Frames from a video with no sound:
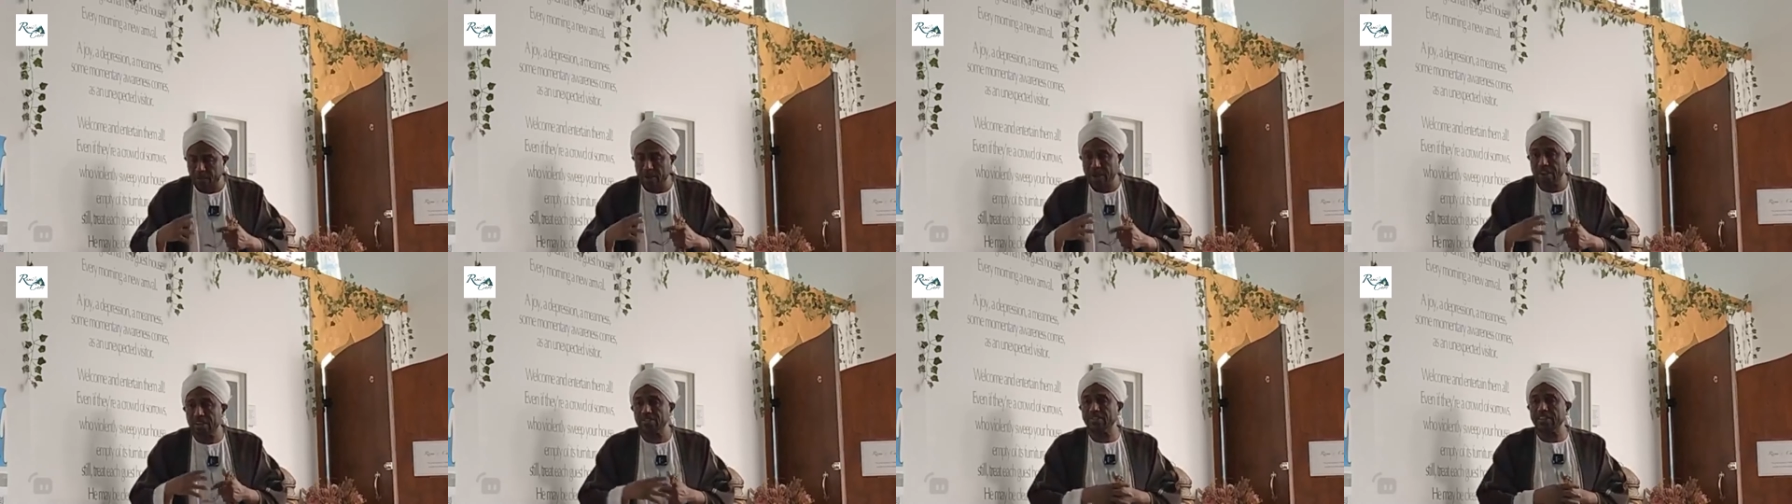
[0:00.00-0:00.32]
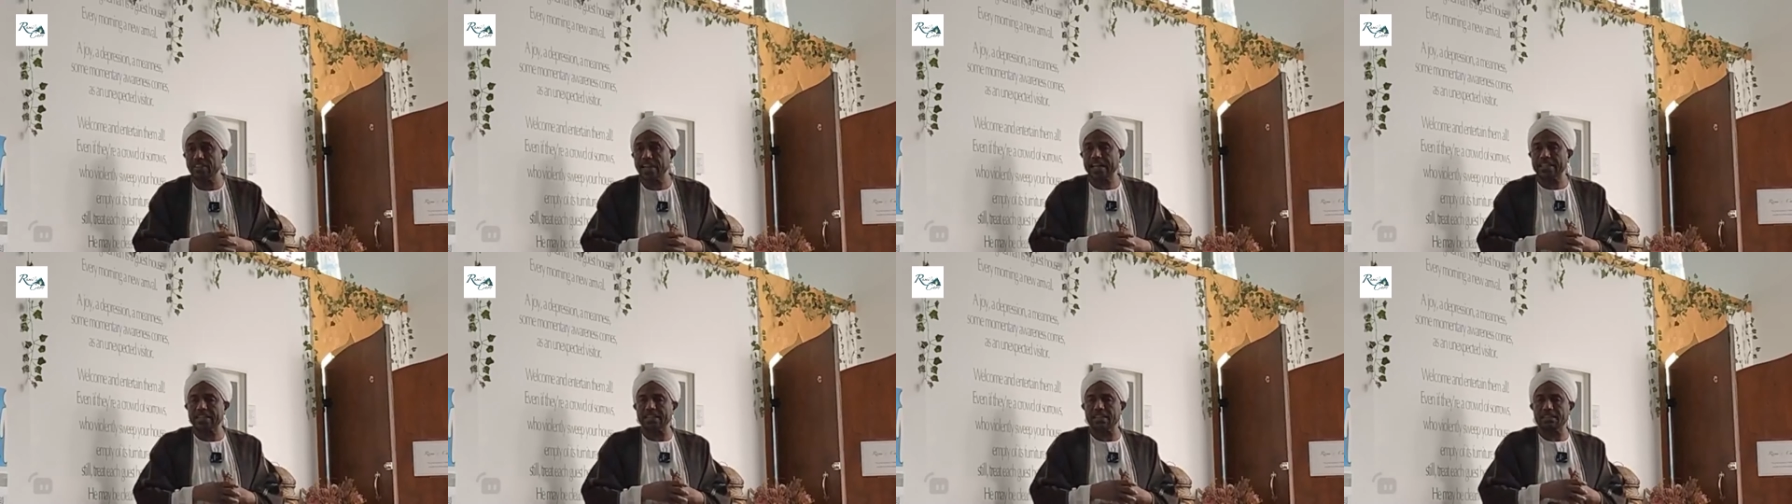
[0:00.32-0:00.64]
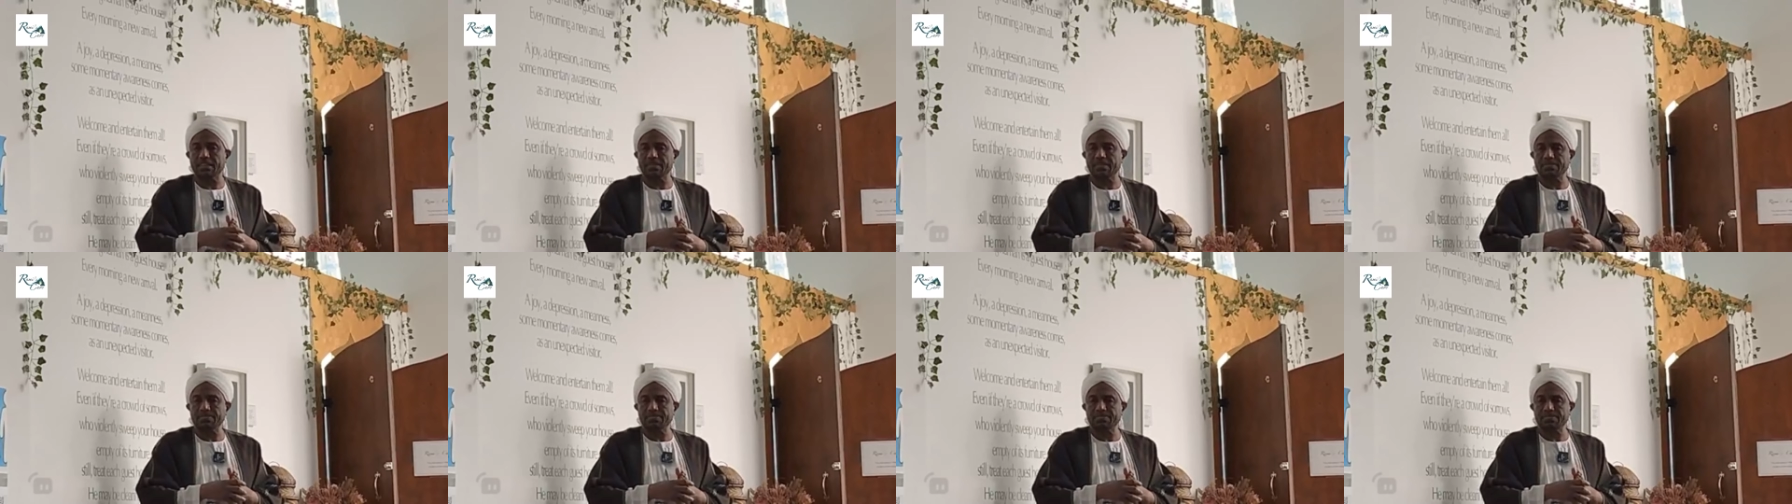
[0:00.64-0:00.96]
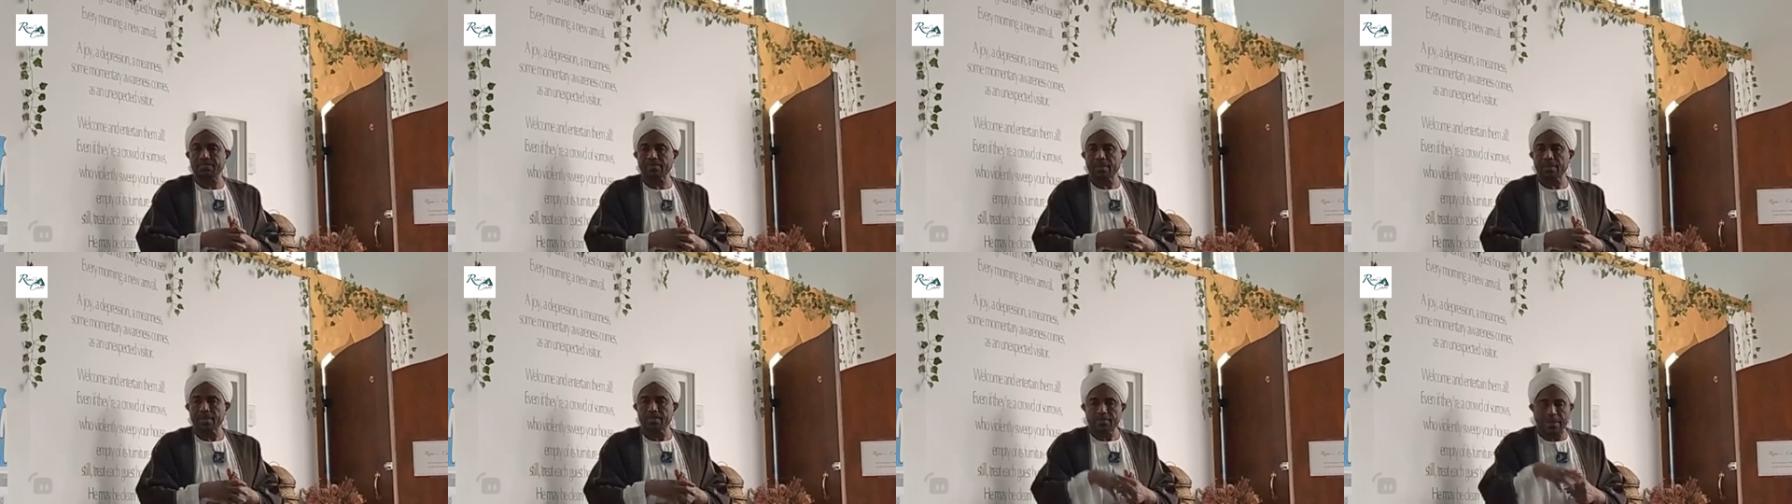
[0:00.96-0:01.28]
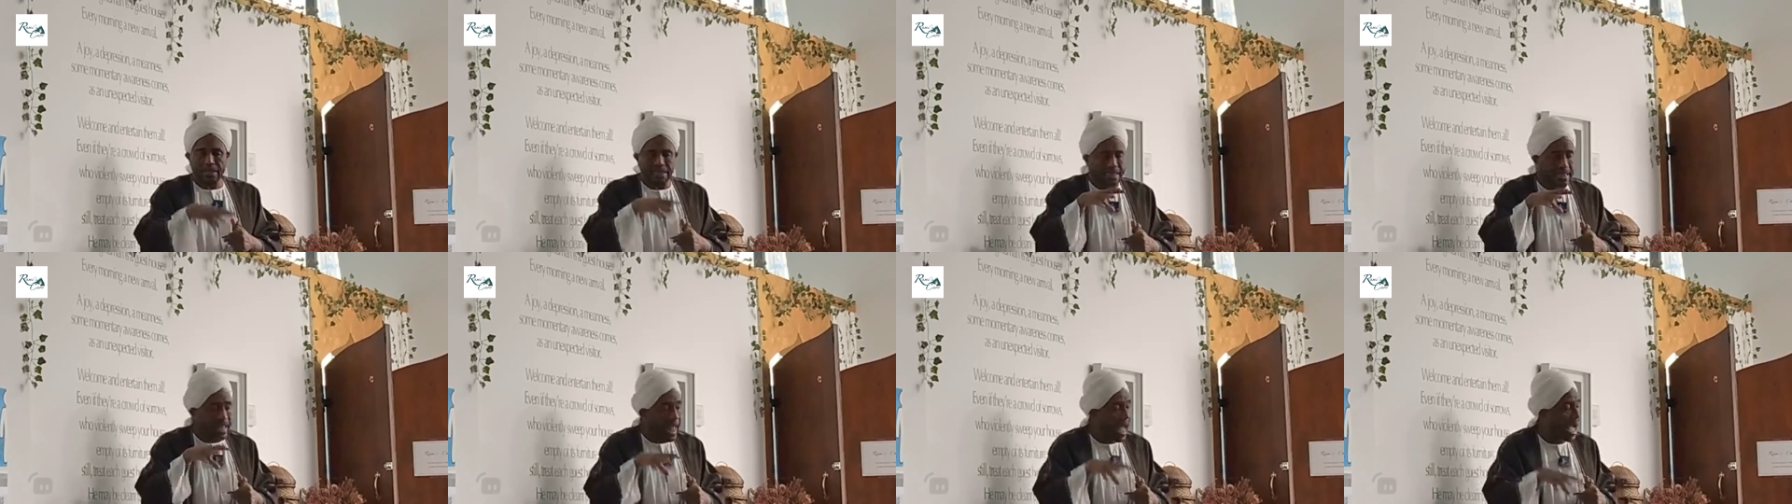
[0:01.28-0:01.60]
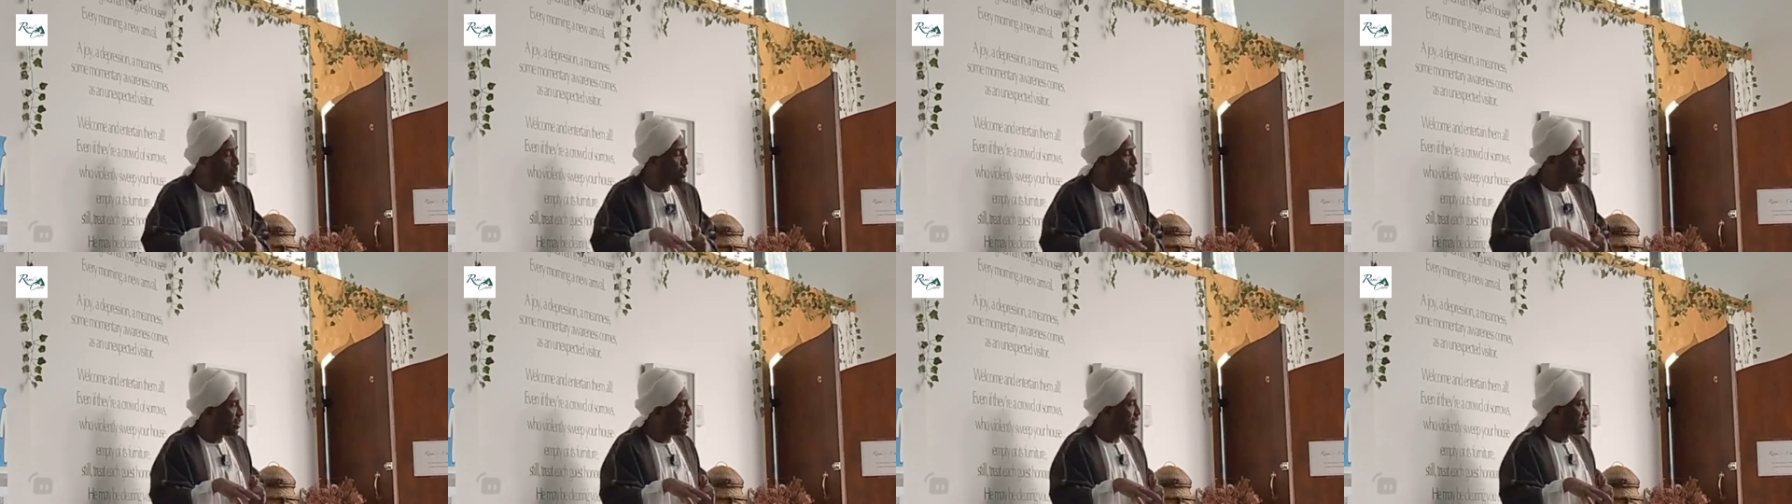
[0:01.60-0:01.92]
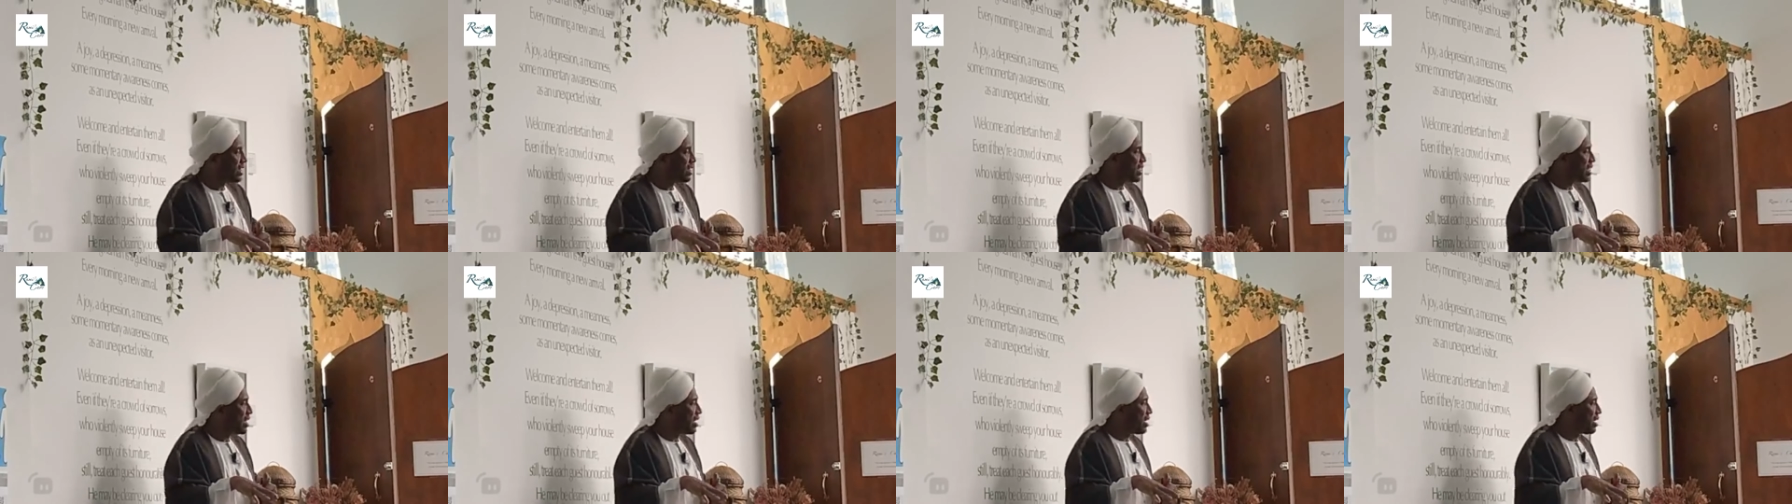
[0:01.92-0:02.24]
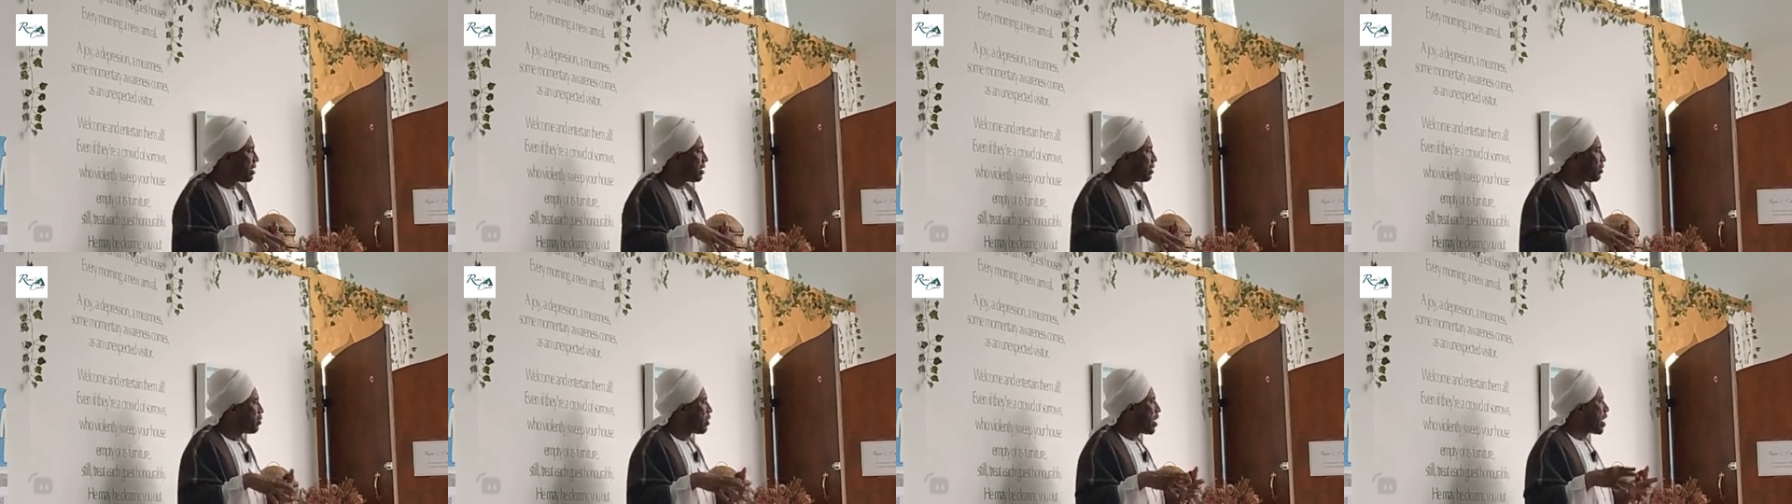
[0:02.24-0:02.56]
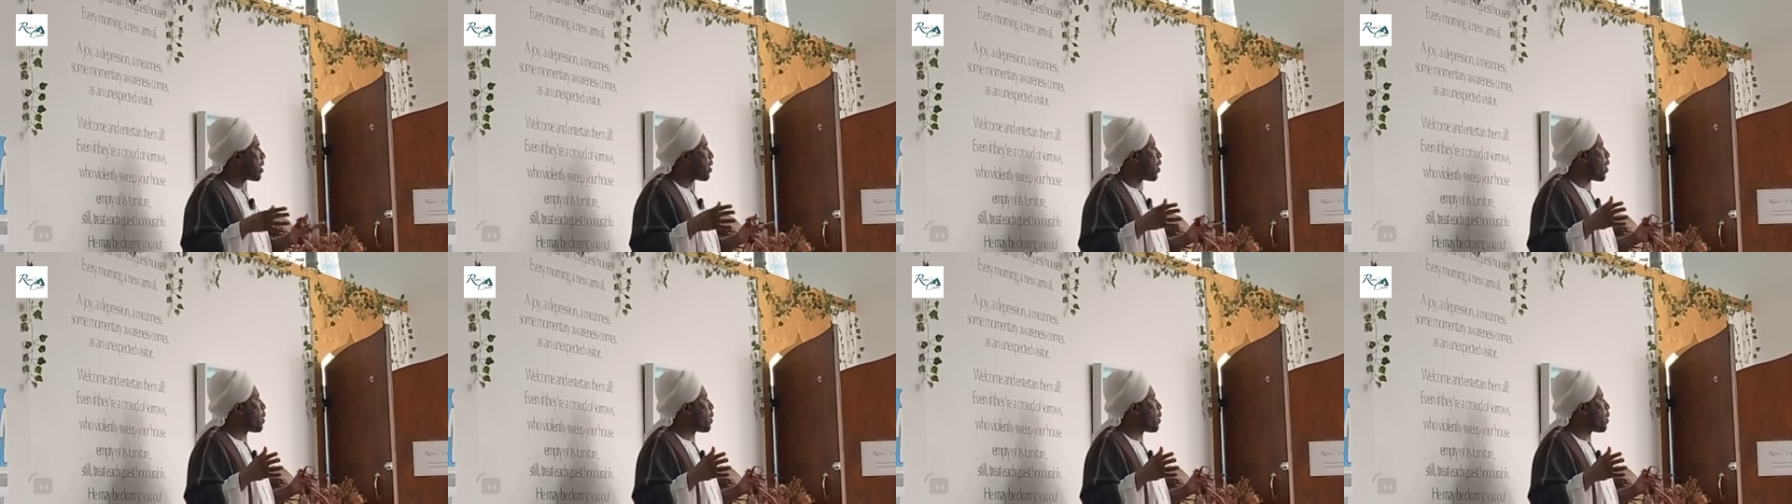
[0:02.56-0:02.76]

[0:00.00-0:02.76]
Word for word: were restricted. But now, we are